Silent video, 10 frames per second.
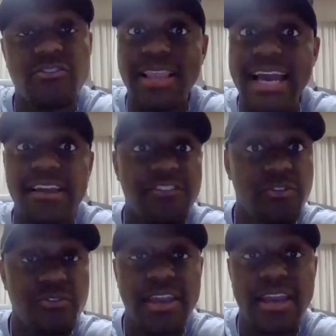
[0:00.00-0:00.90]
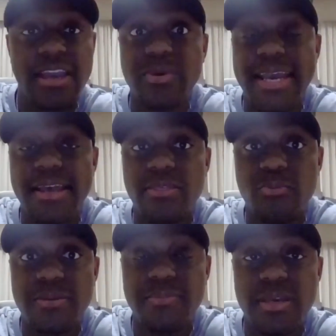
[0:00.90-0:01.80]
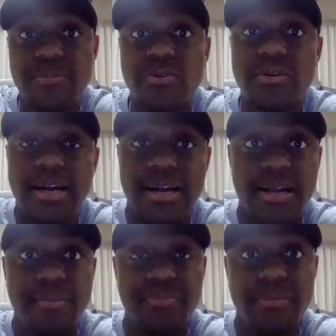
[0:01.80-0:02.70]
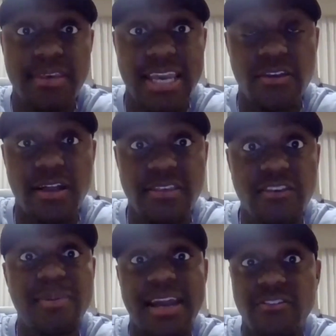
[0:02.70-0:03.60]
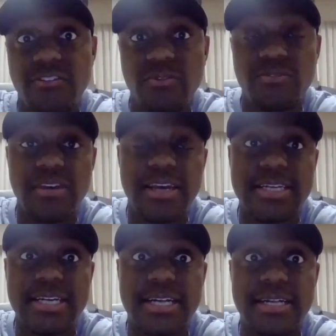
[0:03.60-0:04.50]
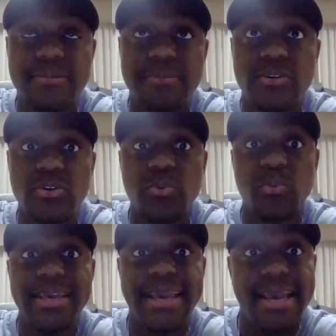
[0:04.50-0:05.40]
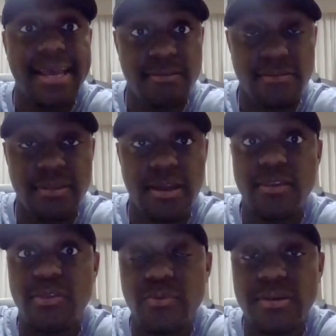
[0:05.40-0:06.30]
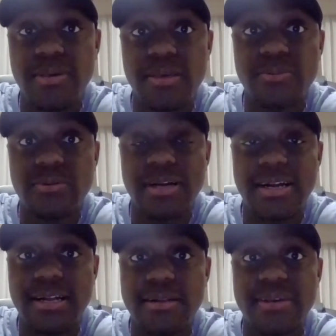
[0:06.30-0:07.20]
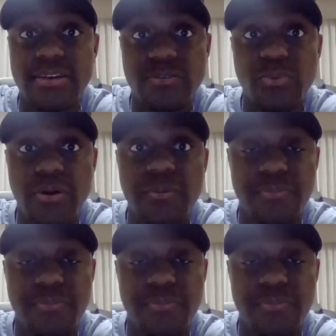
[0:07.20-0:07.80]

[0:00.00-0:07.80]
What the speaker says: last Tuesday we had 3 people. This past Tuesday we had 3 people as well.